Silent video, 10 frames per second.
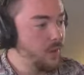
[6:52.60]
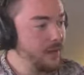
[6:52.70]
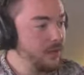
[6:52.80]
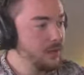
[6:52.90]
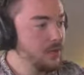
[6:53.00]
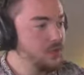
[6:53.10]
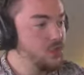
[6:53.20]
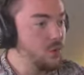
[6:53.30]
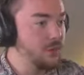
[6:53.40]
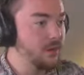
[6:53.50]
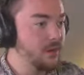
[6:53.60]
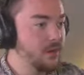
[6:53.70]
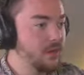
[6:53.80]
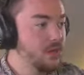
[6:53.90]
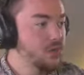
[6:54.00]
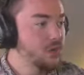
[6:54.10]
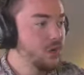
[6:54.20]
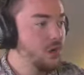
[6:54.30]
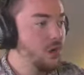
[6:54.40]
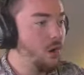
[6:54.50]
I doing it? Dude, I did it.
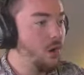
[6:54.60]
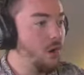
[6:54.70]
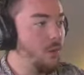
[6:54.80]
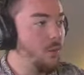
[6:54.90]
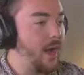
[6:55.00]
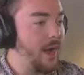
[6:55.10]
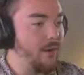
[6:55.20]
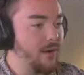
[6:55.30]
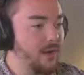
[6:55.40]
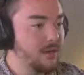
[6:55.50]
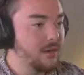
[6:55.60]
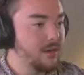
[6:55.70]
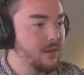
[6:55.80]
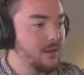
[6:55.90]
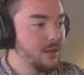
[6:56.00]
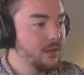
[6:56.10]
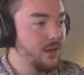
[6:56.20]
Oh, I got the